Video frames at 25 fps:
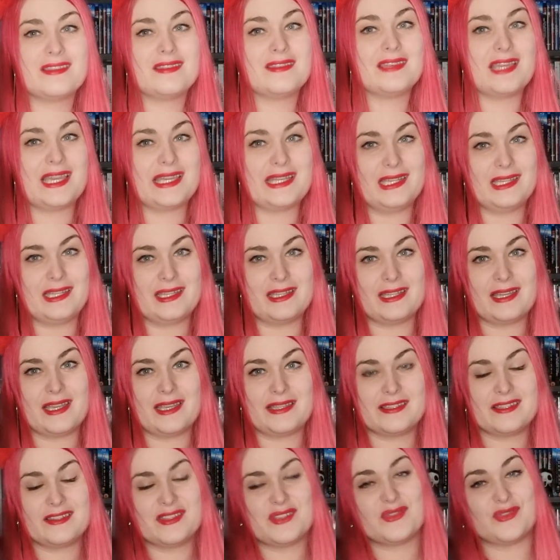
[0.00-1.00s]
Deadly Night,
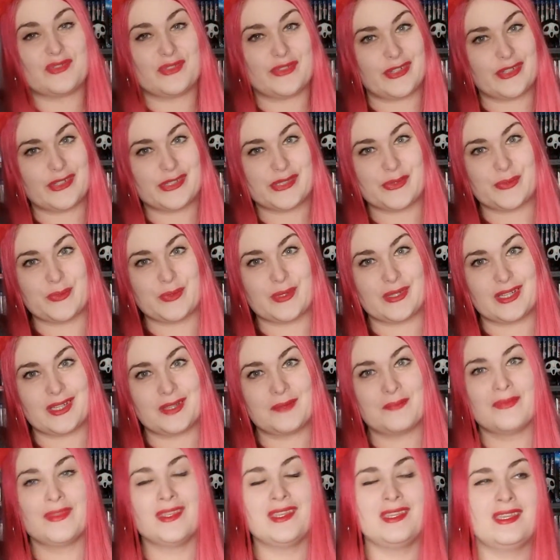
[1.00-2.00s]
the first one.
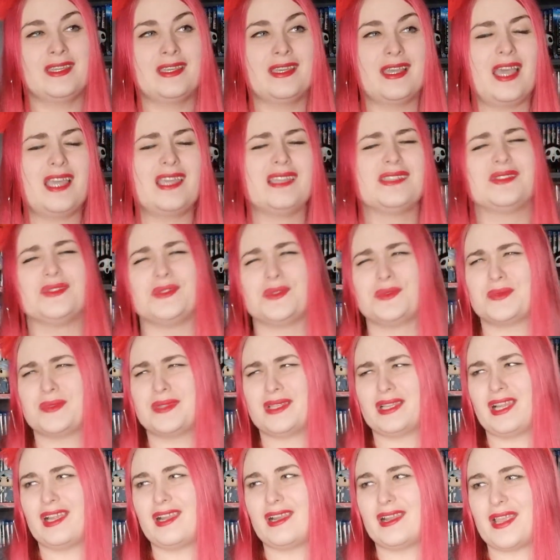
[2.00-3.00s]
I do
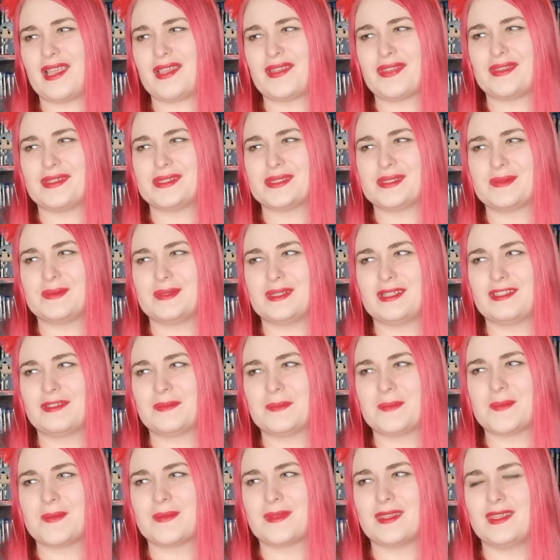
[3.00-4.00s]
really like this one.
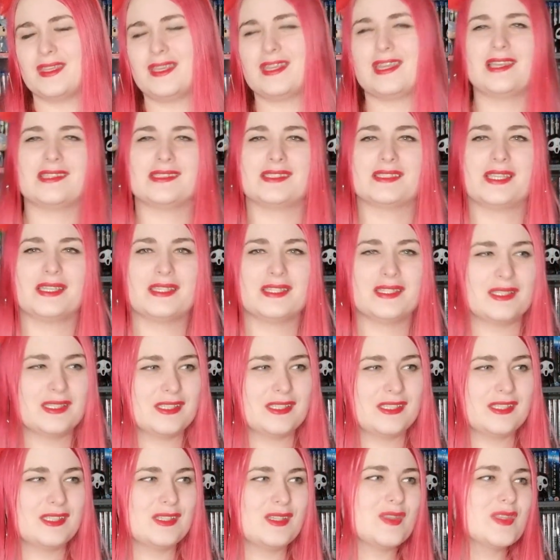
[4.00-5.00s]
It has
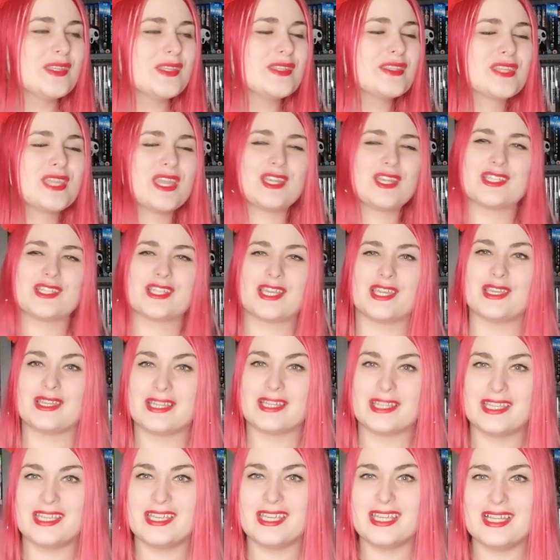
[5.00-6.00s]
such good
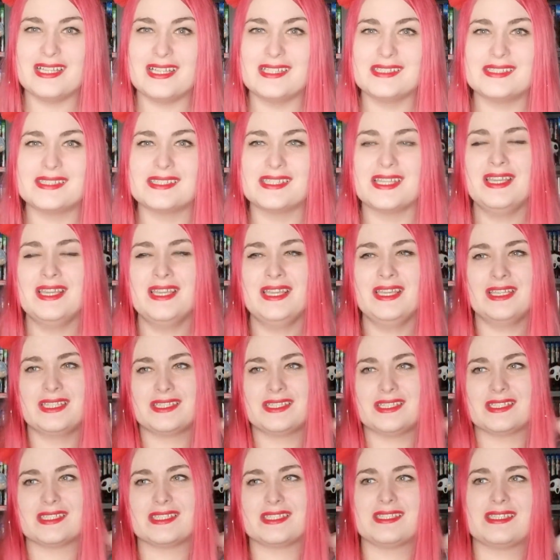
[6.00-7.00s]
kills.
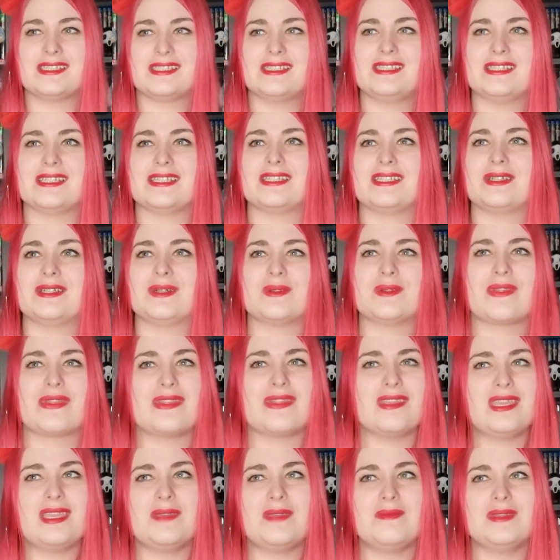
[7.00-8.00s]
Just the whole
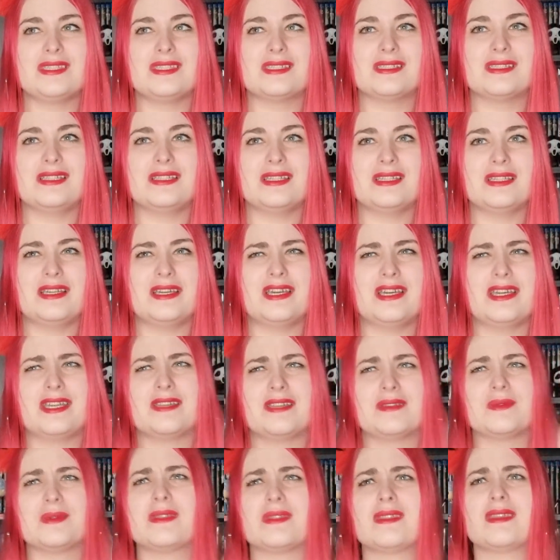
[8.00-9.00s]
theme is good,
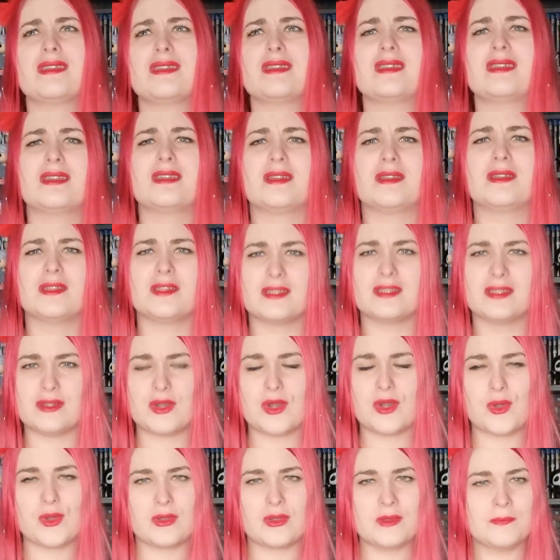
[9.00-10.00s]
and with the
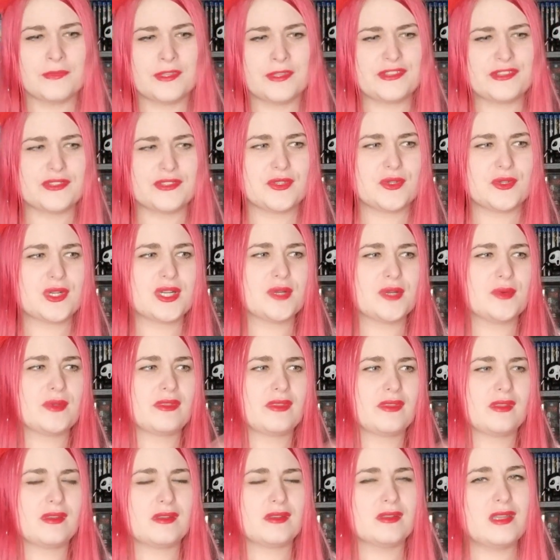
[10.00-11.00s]
whole story with
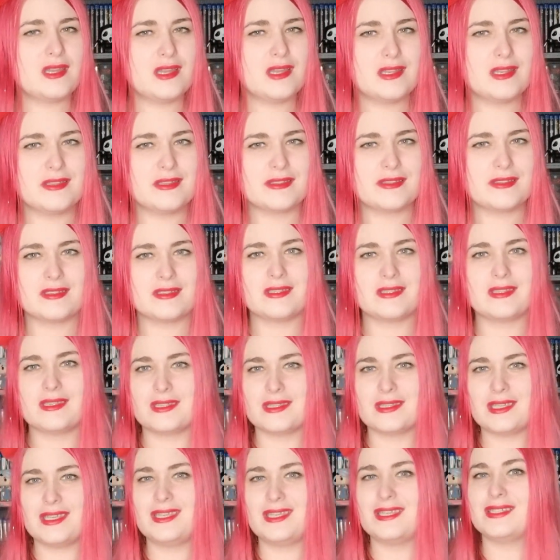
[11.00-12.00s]
the nuns
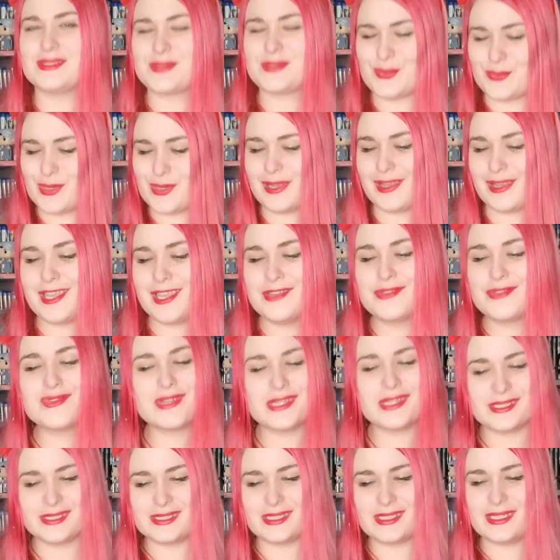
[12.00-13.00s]
is really
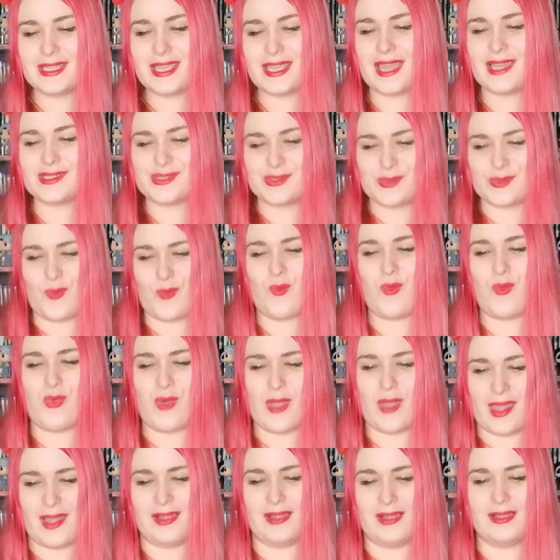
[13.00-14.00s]
interesting as
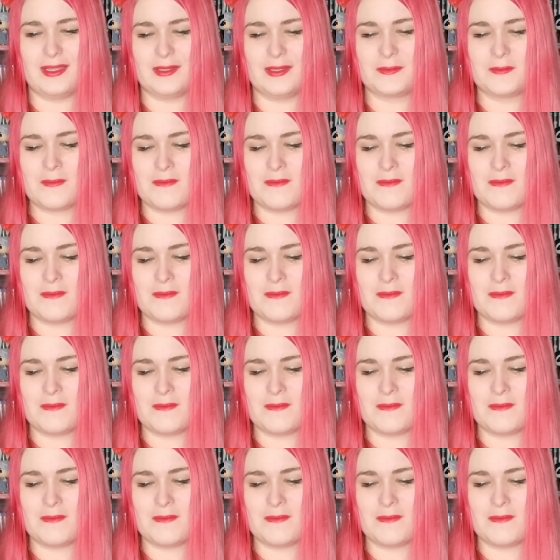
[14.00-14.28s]
well.